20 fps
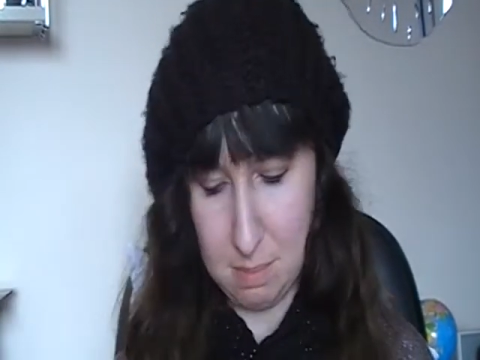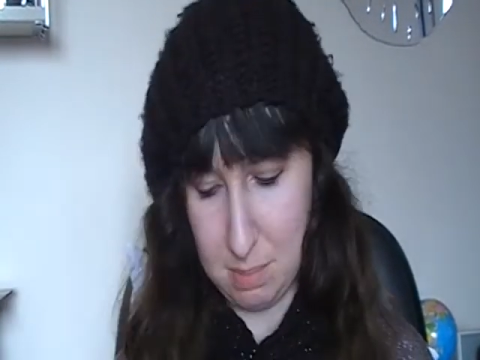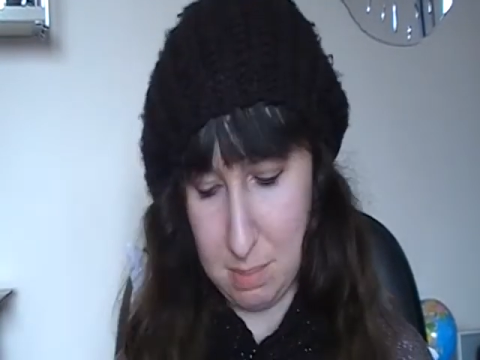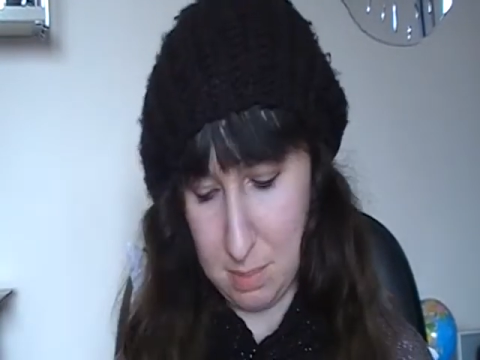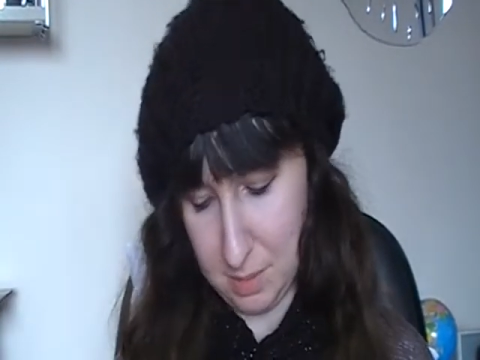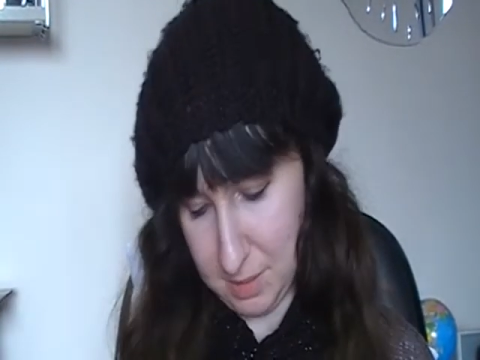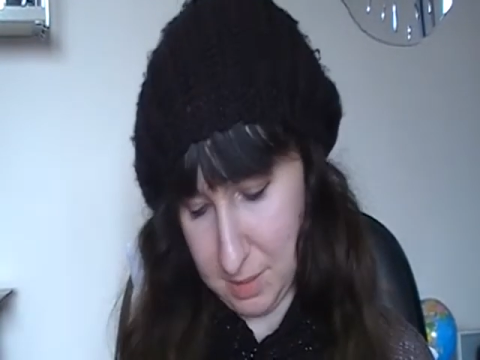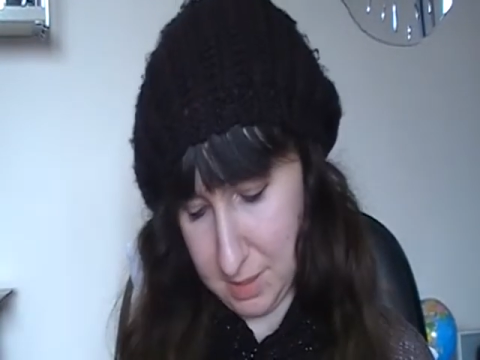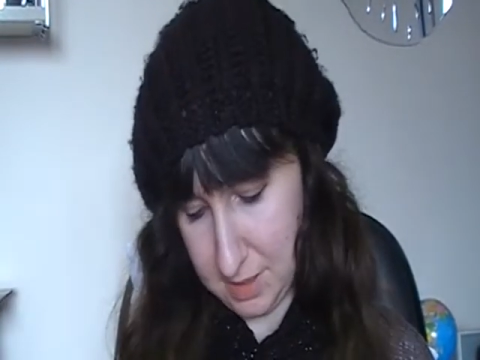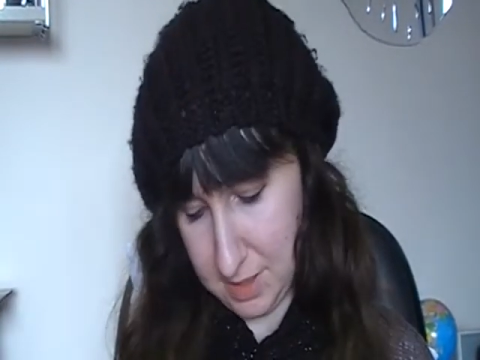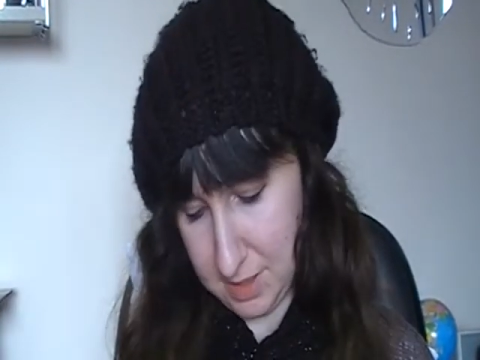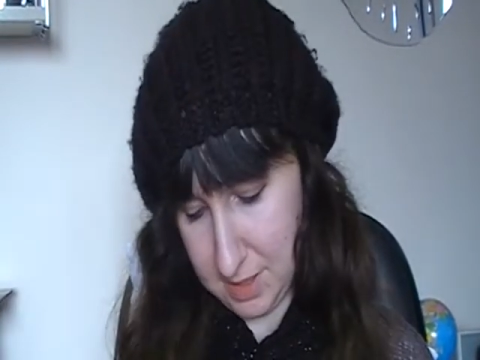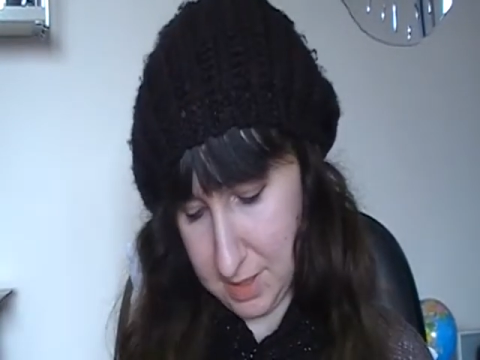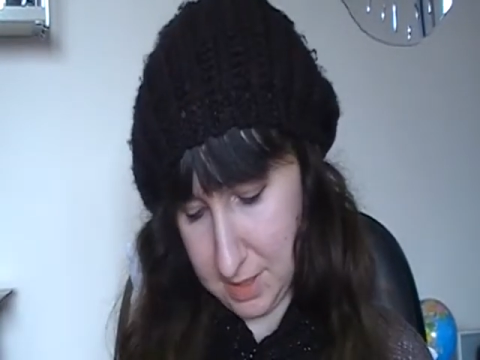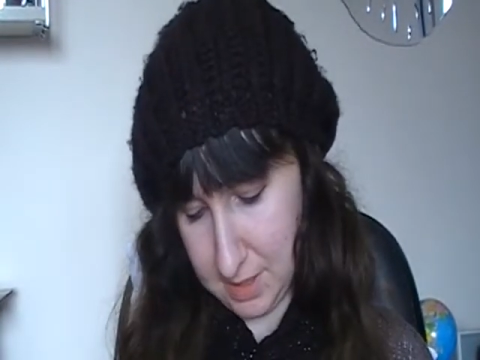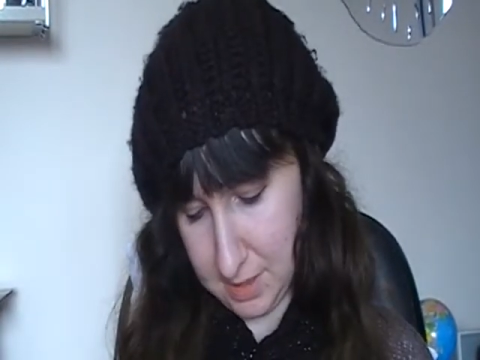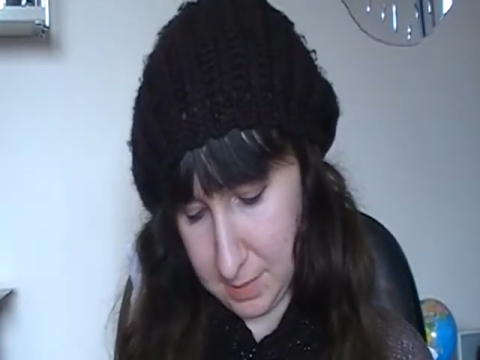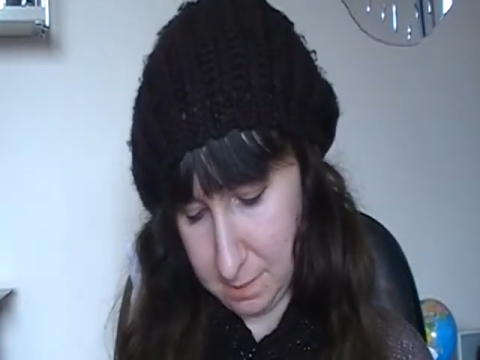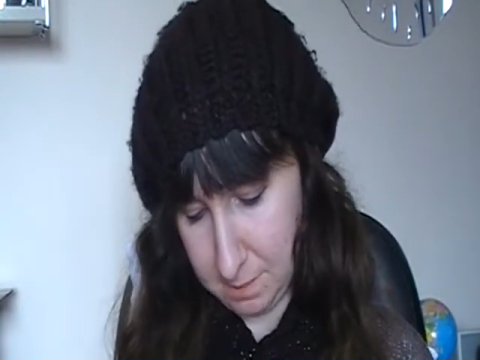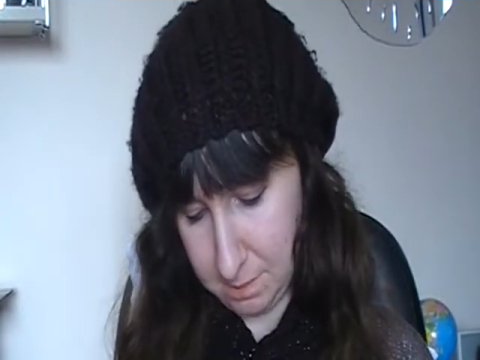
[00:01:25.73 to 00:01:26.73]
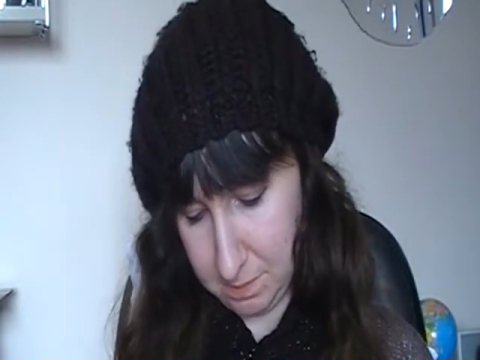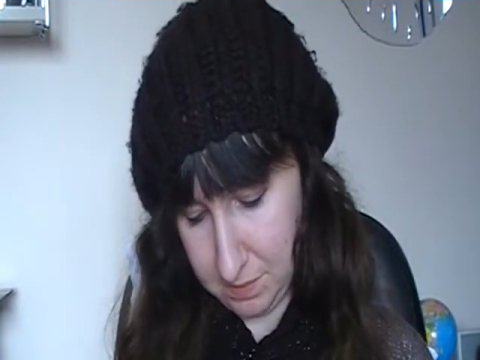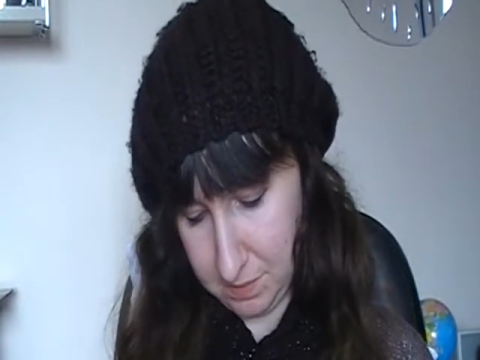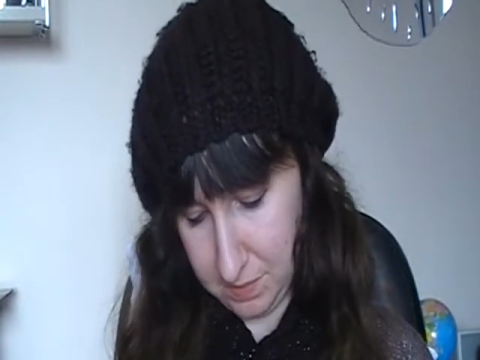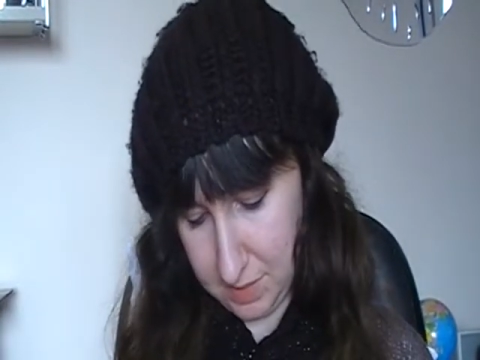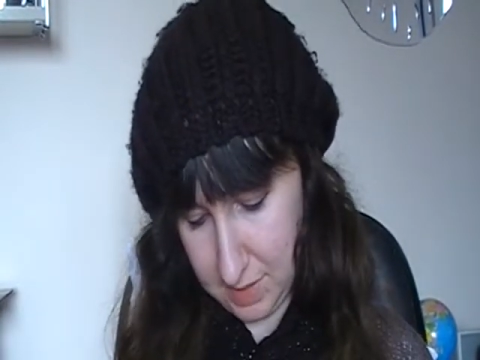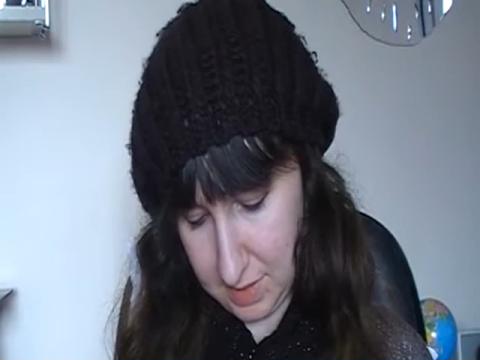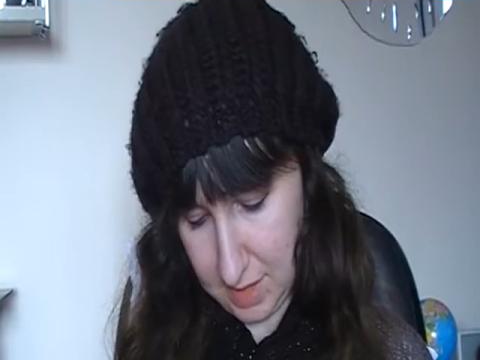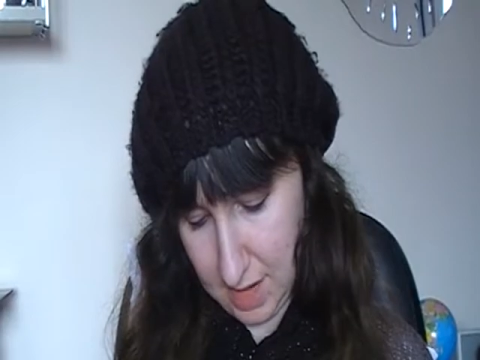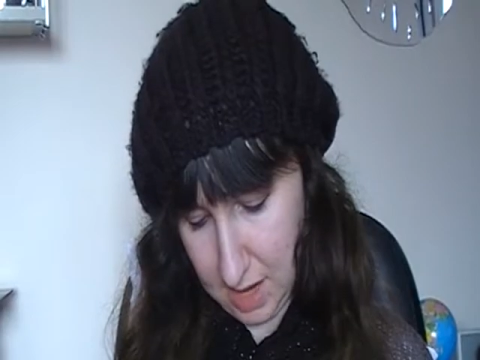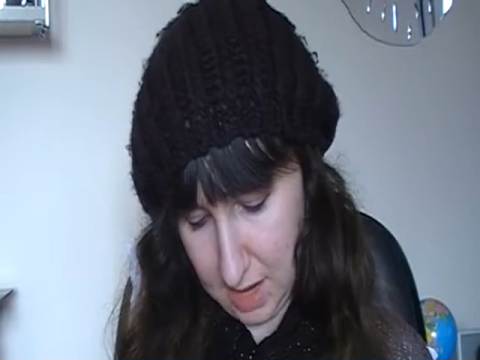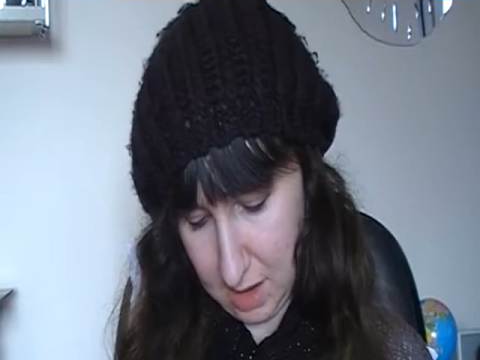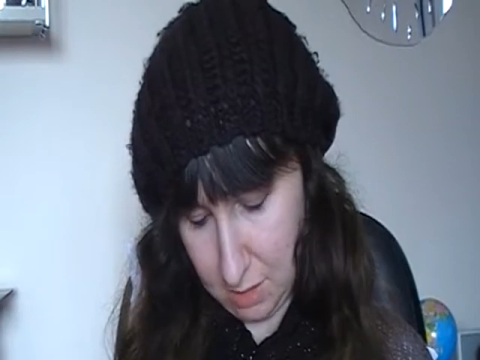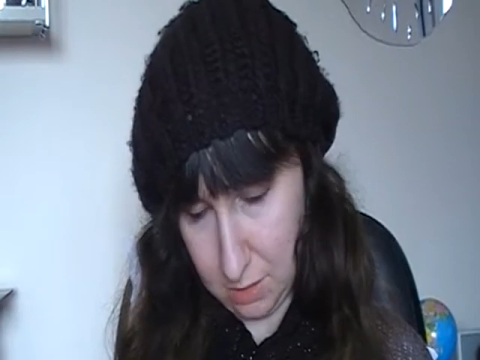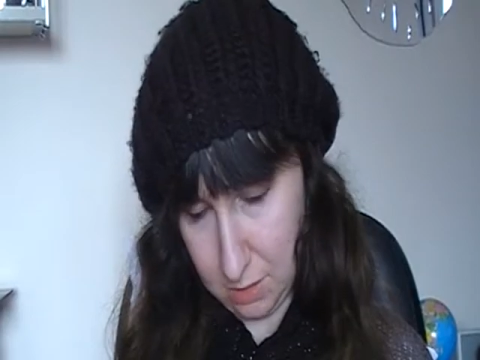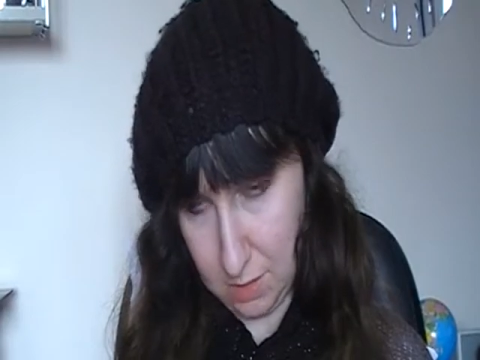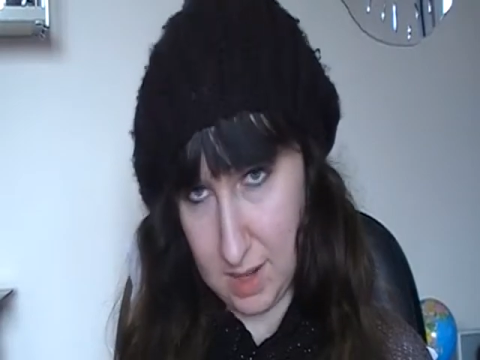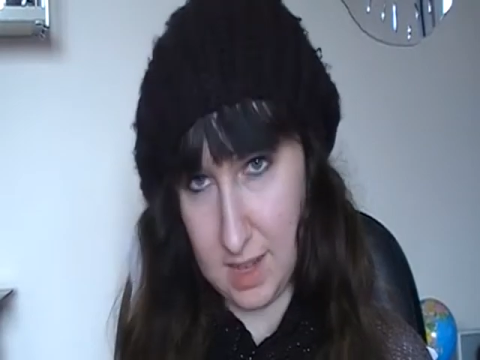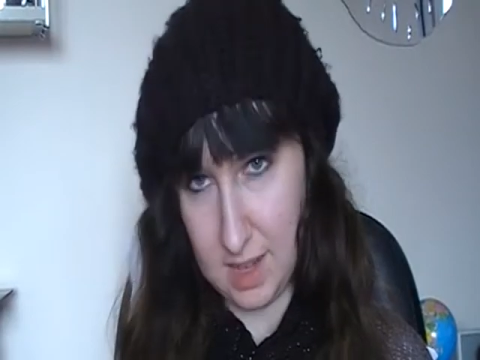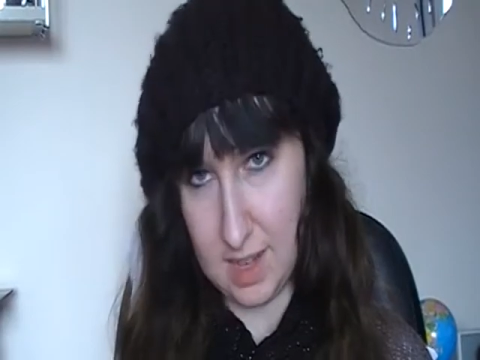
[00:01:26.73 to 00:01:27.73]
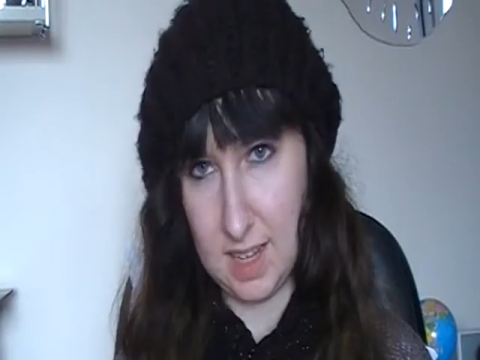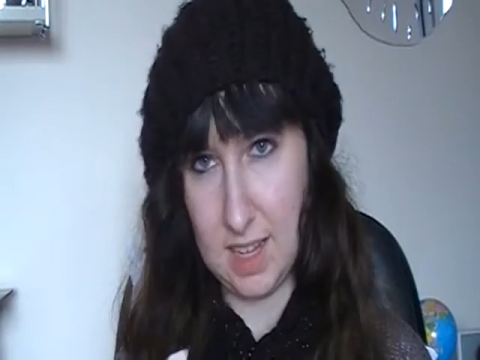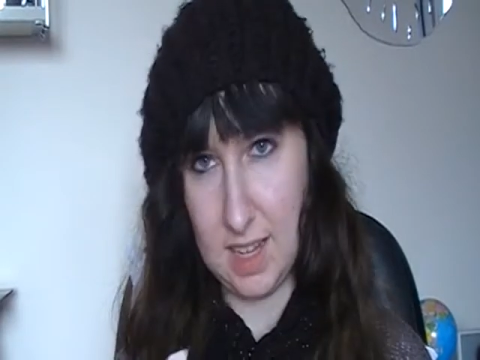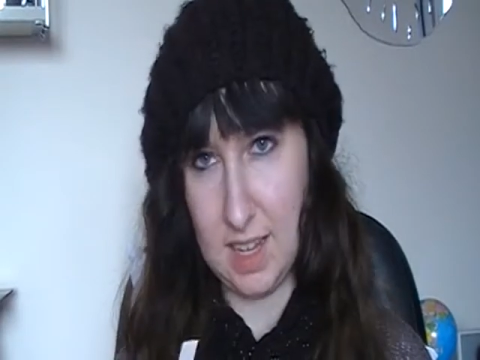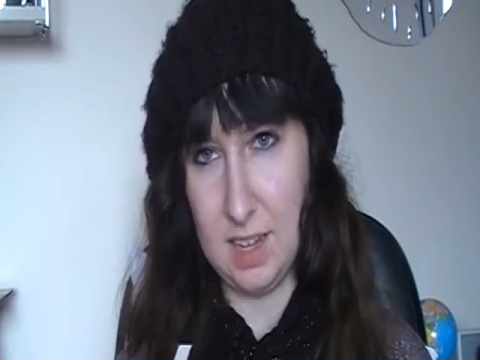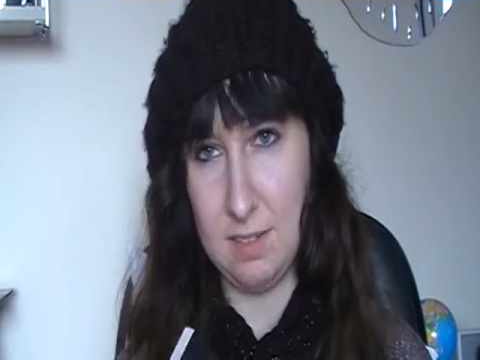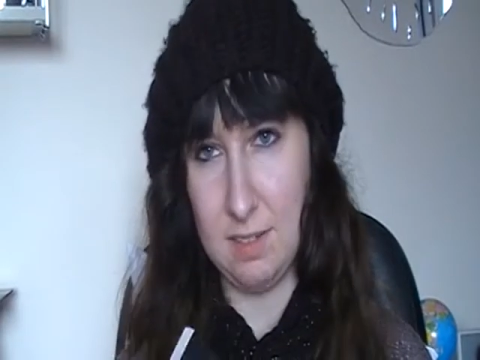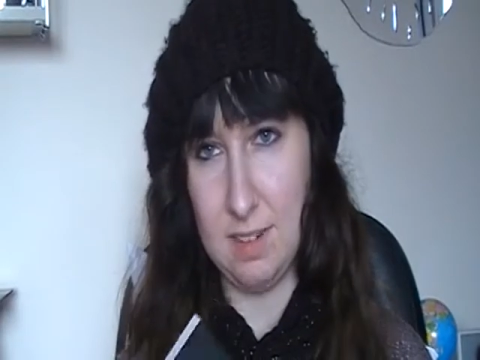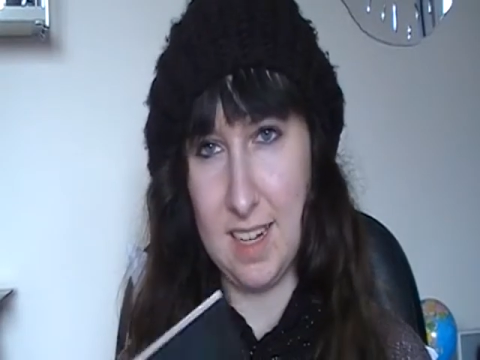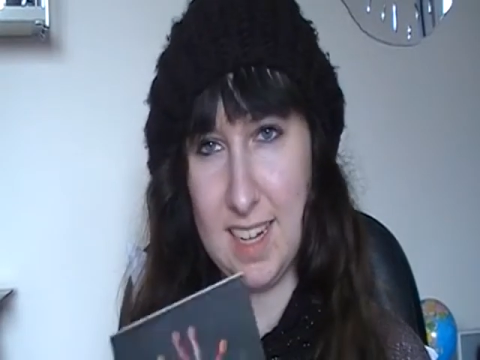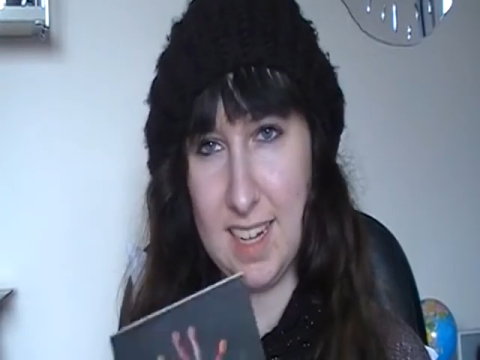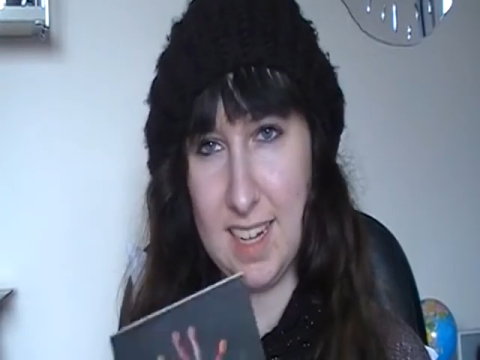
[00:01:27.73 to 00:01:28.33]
but now here it